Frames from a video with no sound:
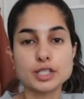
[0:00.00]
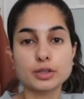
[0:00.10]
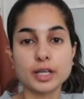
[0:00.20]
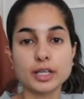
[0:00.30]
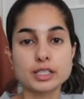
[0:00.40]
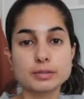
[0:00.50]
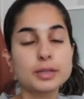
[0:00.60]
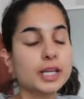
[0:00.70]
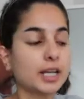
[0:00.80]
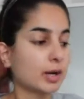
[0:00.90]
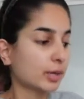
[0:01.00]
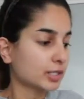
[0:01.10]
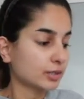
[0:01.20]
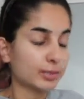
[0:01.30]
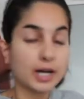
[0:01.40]
to explain how I
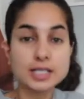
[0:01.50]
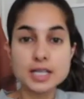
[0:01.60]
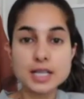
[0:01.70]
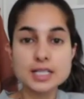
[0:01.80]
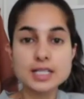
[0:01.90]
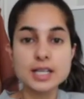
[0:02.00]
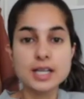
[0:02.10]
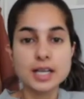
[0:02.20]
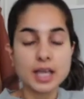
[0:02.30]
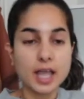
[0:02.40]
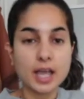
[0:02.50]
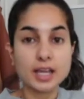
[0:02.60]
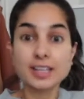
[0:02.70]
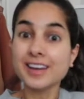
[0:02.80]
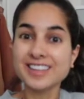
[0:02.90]
do the process.
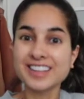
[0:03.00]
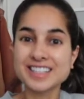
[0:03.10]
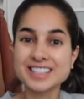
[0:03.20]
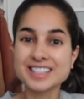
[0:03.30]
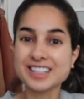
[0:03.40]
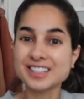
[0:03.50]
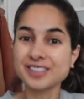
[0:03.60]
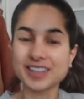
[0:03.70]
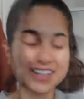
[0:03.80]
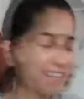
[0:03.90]
And yeah, let's get to it.